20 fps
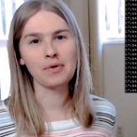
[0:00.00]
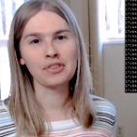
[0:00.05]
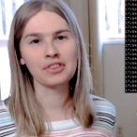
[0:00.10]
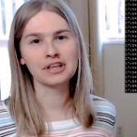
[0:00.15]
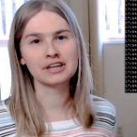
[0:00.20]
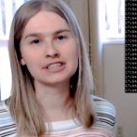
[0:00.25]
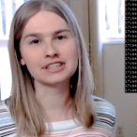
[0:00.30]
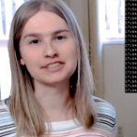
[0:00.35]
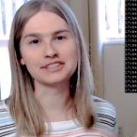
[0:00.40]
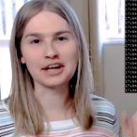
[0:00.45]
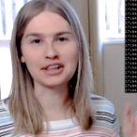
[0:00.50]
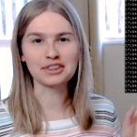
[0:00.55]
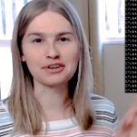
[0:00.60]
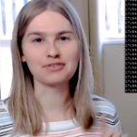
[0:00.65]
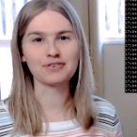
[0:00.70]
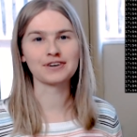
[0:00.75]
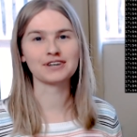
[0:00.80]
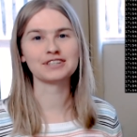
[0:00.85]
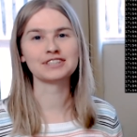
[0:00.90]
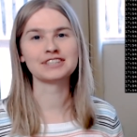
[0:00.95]
this is not the
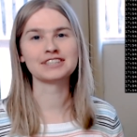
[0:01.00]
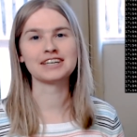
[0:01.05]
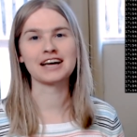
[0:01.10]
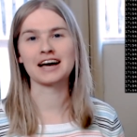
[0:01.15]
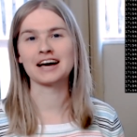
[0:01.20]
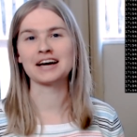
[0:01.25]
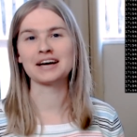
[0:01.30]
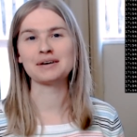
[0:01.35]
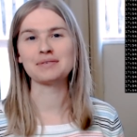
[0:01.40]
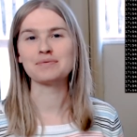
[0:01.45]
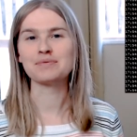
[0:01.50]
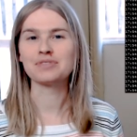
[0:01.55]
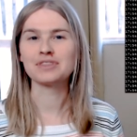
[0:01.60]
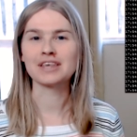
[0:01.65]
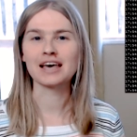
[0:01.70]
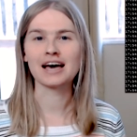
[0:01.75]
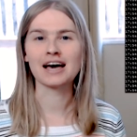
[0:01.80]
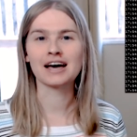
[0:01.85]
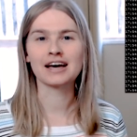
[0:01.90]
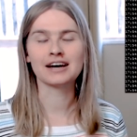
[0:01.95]
first time
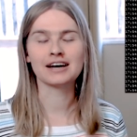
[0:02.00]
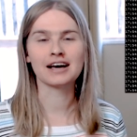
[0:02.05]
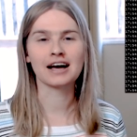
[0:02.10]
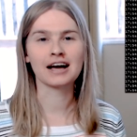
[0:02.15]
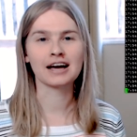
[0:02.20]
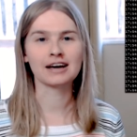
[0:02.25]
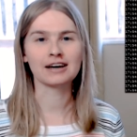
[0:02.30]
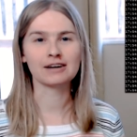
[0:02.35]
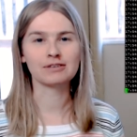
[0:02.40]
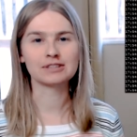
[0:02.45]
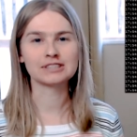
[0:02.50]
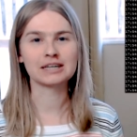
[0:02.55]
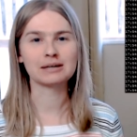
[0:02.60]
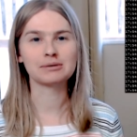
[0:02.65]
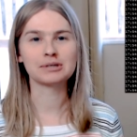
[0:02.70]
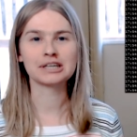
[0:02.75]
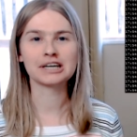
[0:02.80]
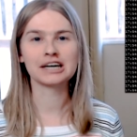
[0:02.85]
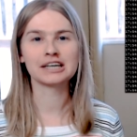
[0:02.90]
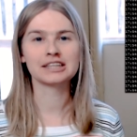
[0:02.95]
that I was able
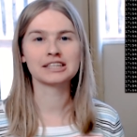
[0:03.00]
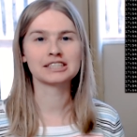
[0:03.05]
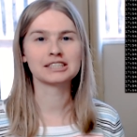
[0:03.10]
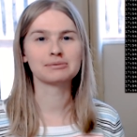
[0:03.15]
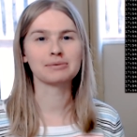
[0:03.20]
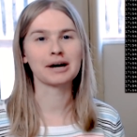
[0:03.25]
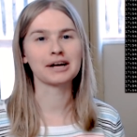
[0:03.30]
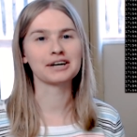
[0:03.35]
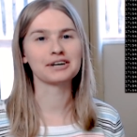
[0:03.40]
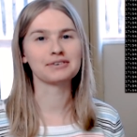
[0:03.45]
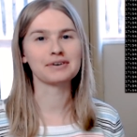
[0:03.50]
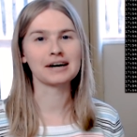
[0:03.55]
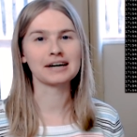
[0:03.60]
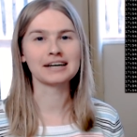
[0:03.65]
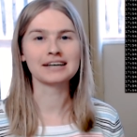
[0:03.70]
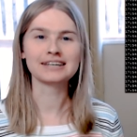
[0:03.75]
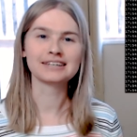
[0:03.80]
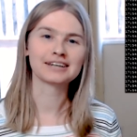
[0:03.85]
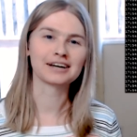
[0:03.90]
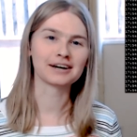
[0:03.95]
to get this miner
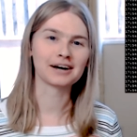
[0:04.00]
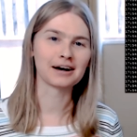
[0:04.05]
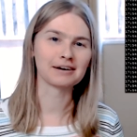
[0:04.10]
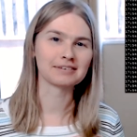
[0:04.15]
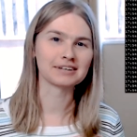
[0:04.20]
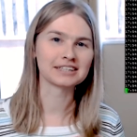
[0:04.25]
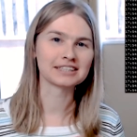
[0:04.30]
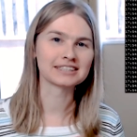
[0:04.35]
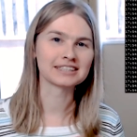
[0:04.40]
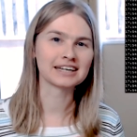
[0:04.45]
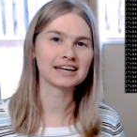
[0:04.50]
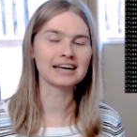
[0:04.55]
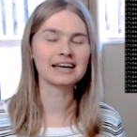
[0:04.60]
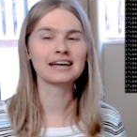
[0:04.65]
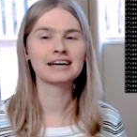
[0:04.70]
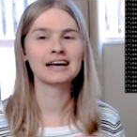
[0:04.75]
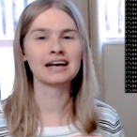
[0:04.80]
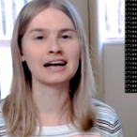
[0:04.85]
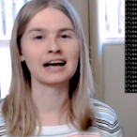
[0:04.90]
running, obviously.